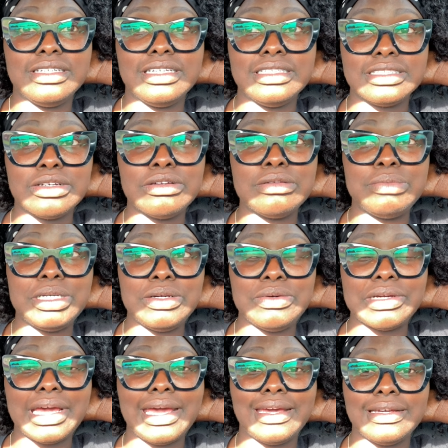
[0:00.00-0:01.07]
it's gonna be
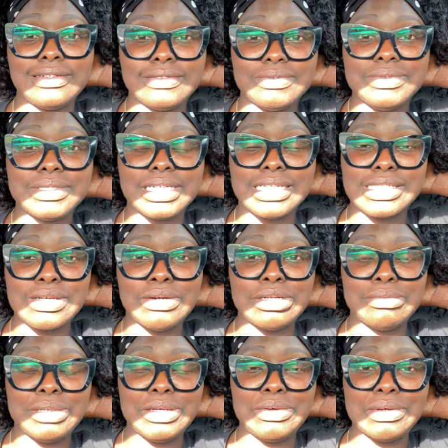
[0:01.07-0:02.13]
okay. It's gonna
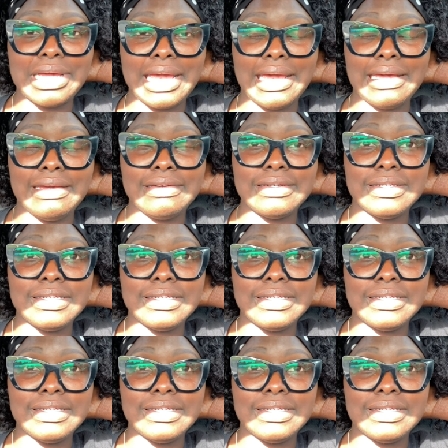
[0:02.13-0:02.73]
be okay.